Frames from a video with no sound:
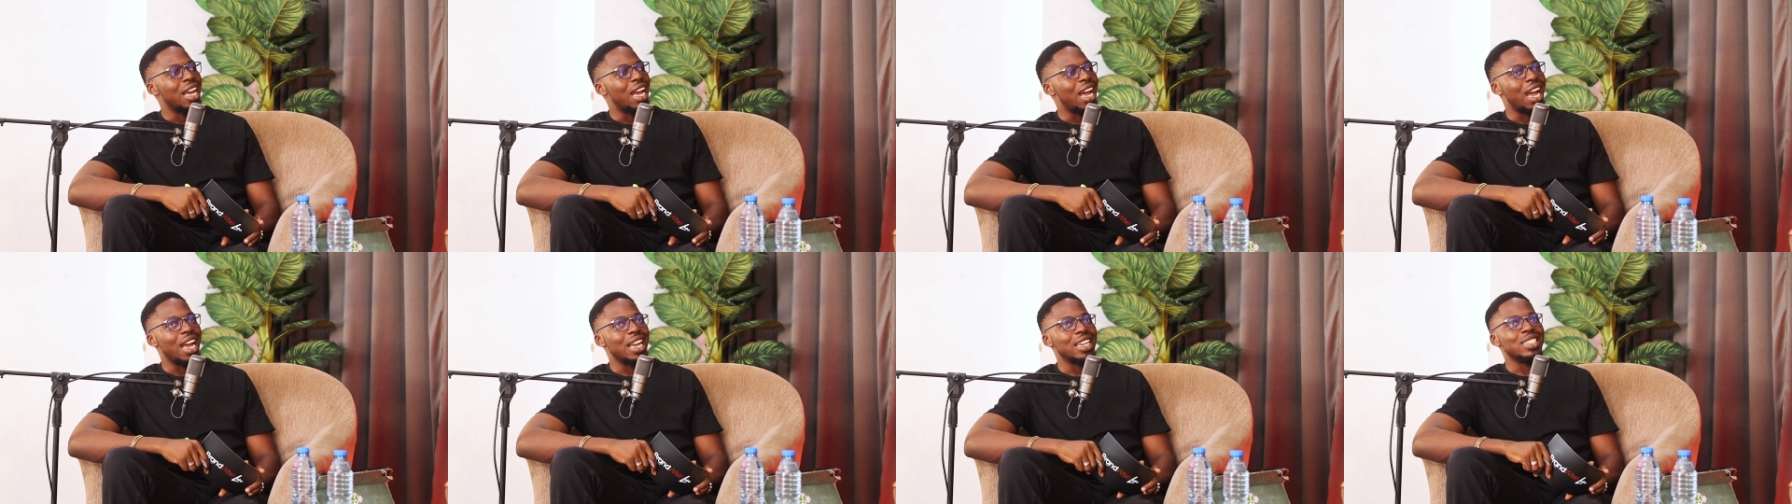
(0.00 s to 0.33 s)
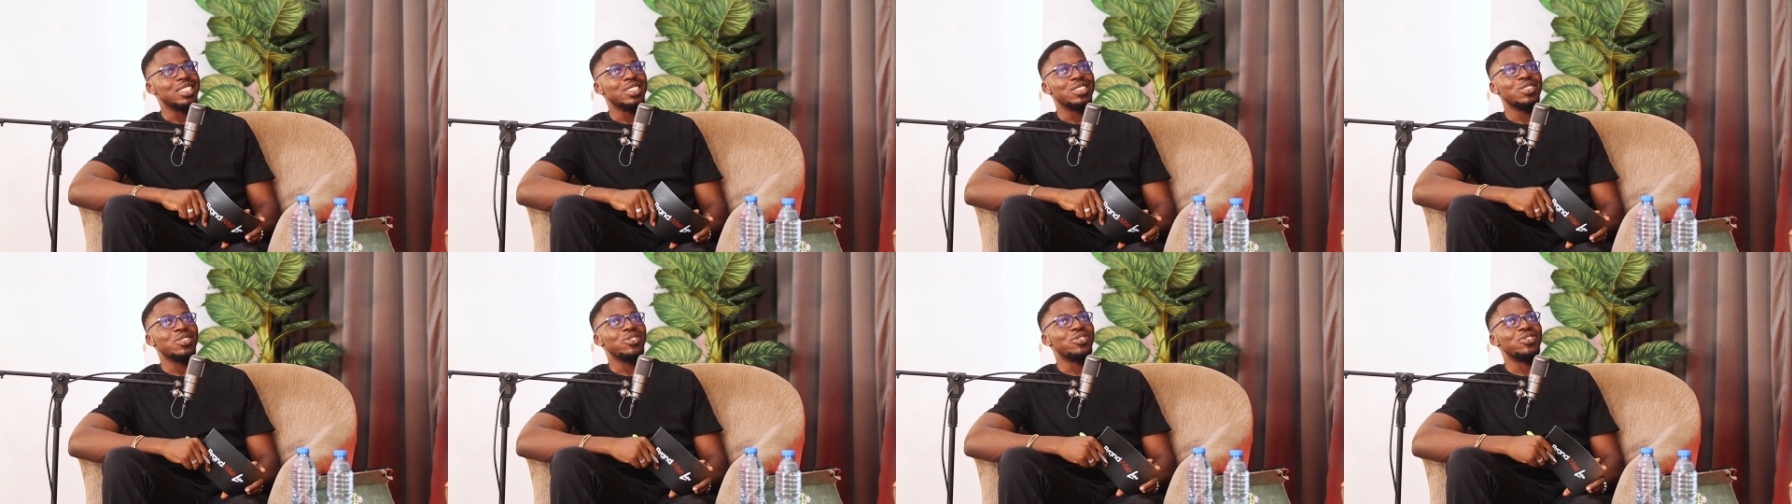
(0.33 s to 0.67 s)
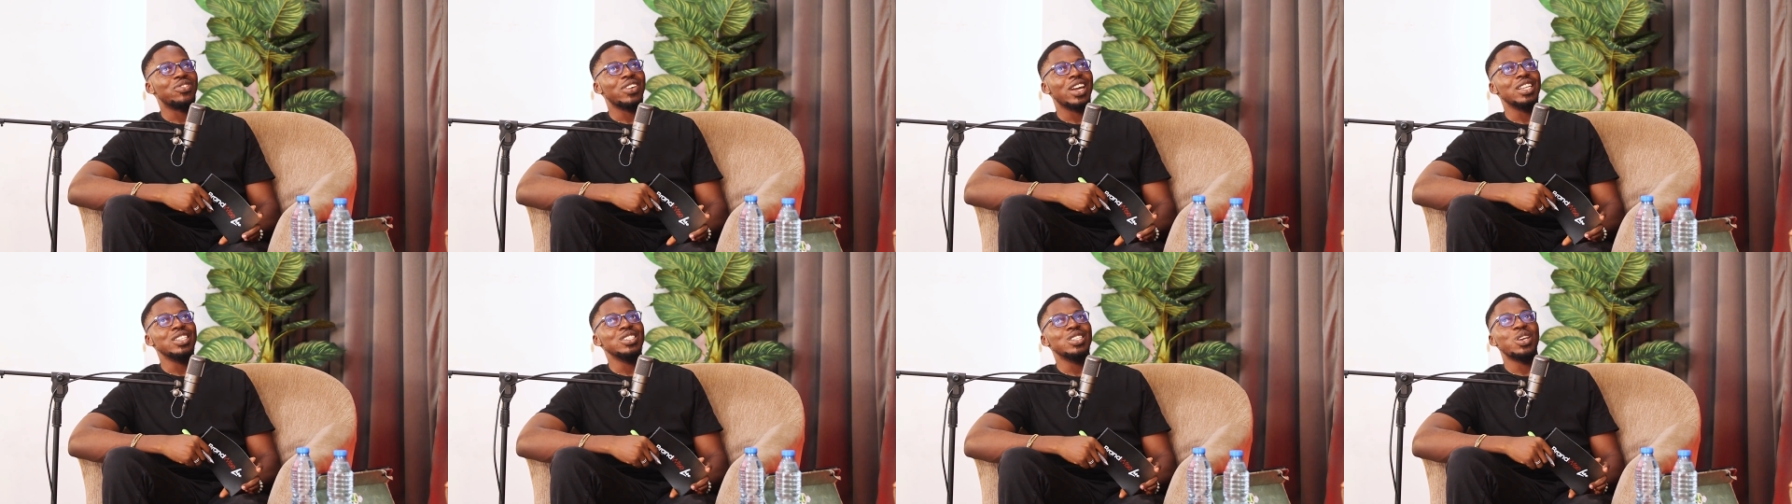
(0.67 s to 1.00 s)
and
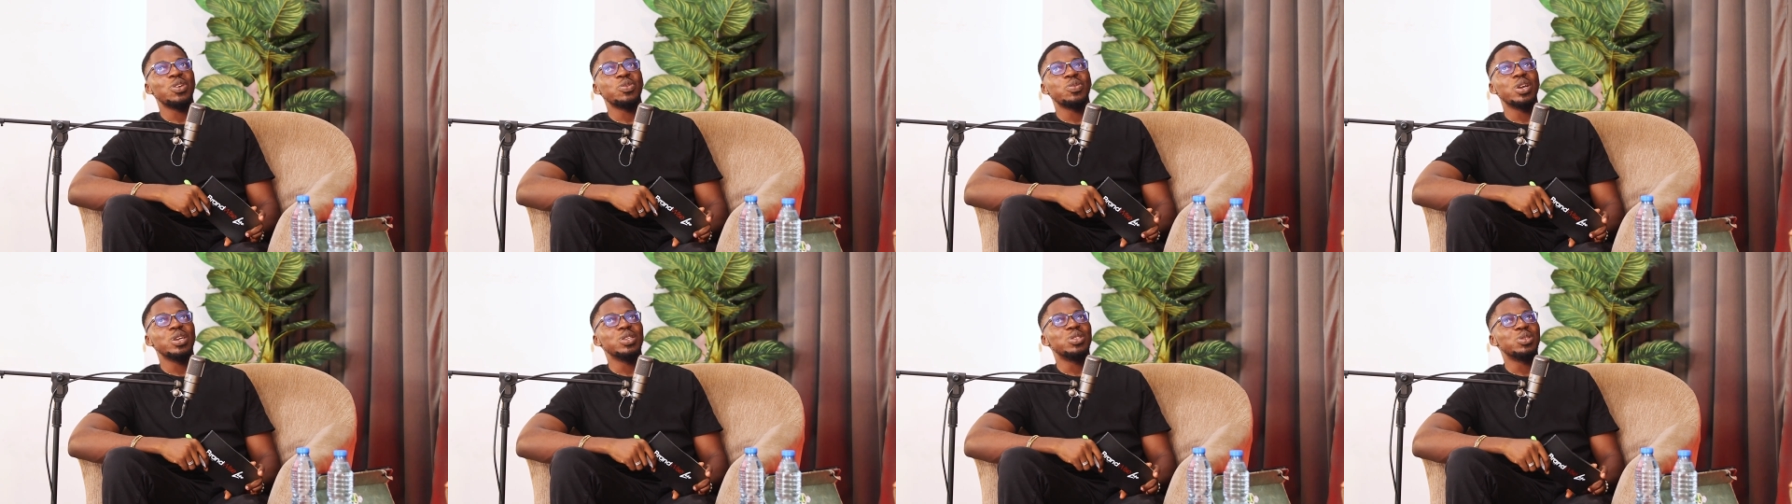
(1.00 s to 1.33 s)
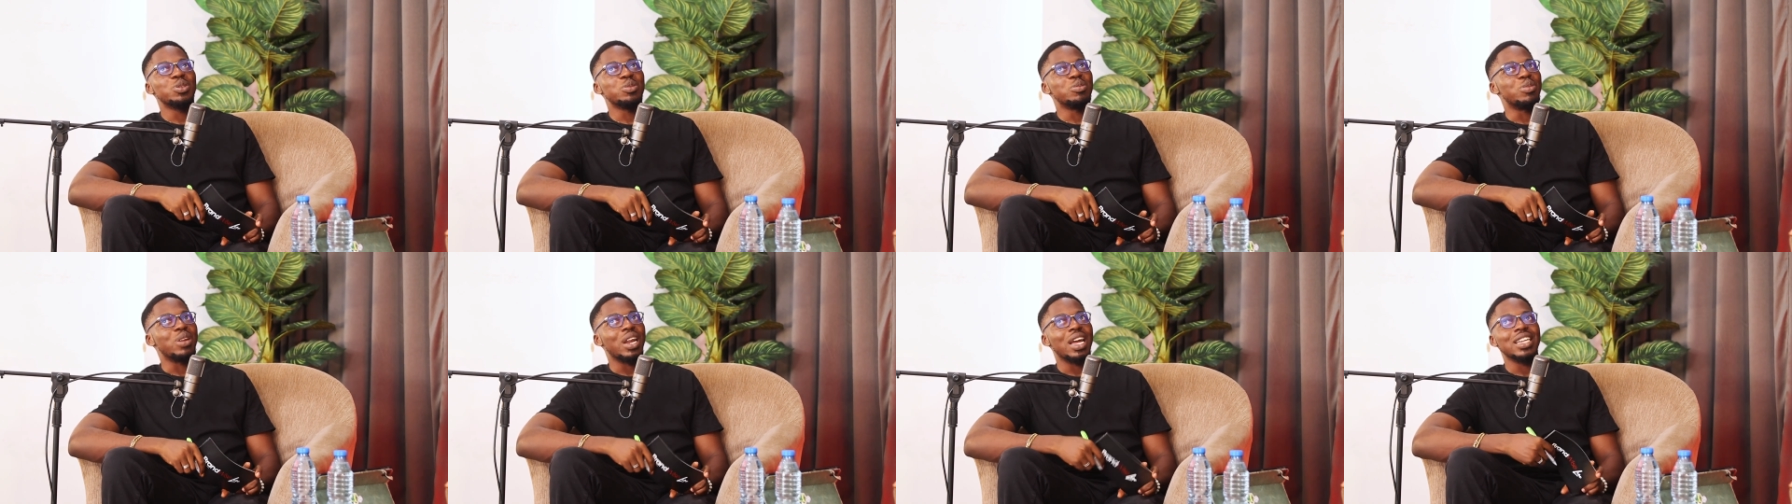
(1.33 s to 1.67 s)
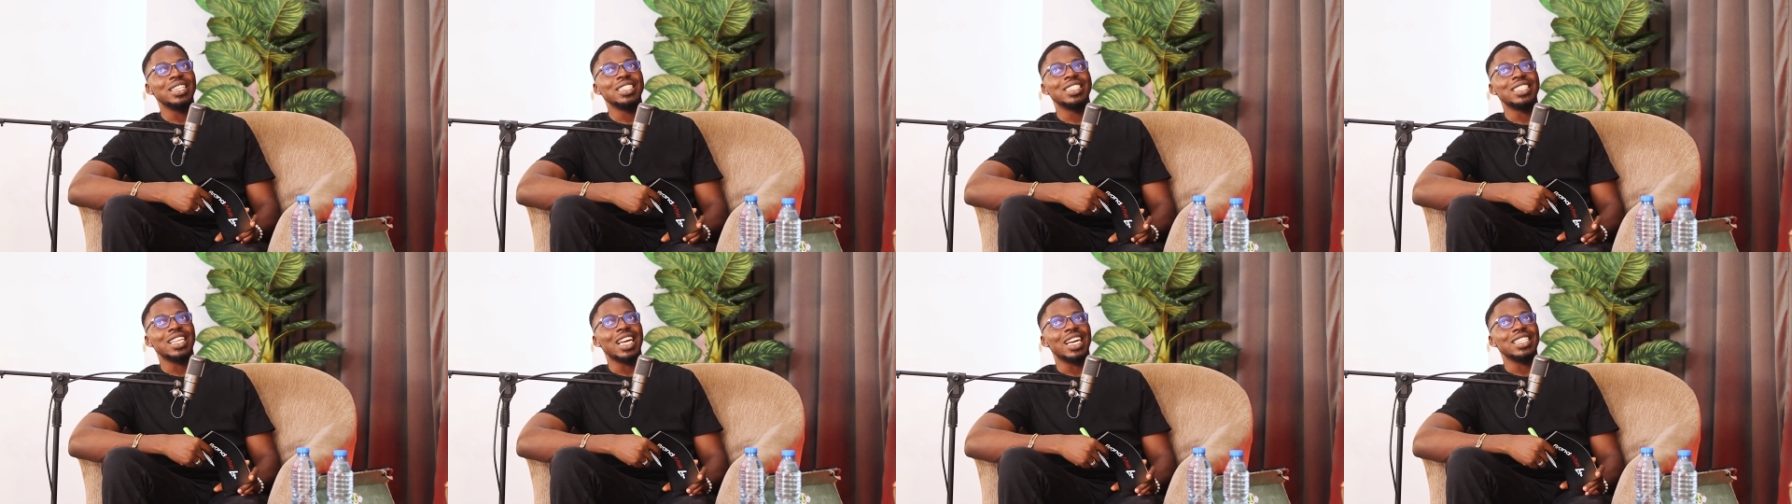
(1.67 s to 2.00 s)
find a way to brand it